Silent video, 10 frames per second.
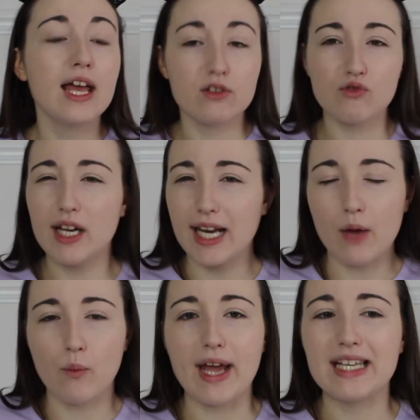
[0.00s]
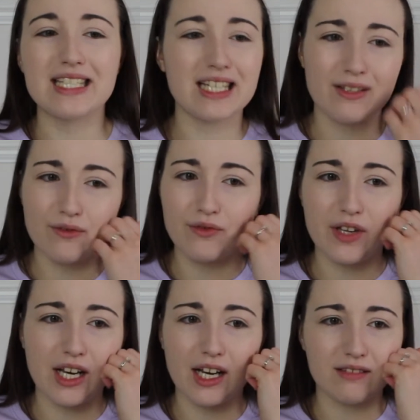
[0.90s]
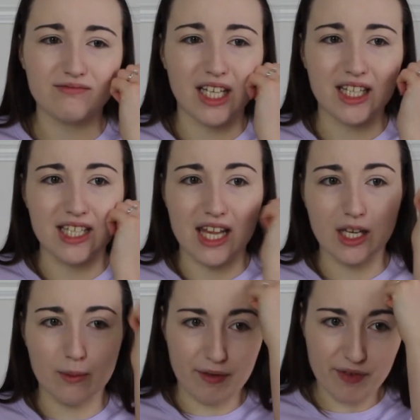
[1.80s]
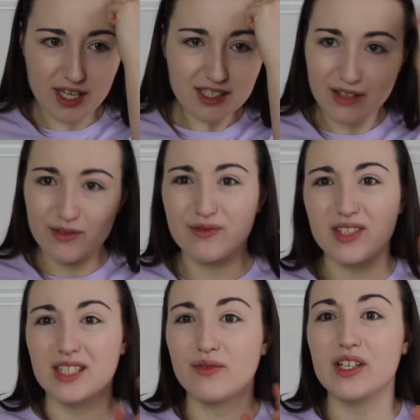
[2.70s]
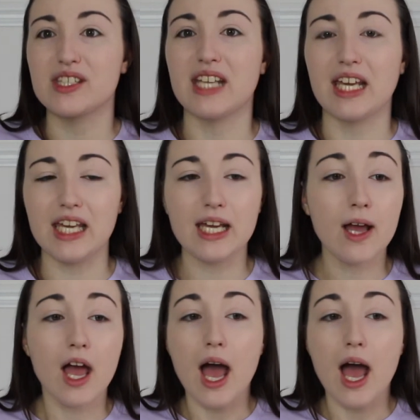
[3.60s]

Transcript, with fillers: it's really lightweight it doesn't even feel like there's anything on my face it doesn't, doesn't feel sticky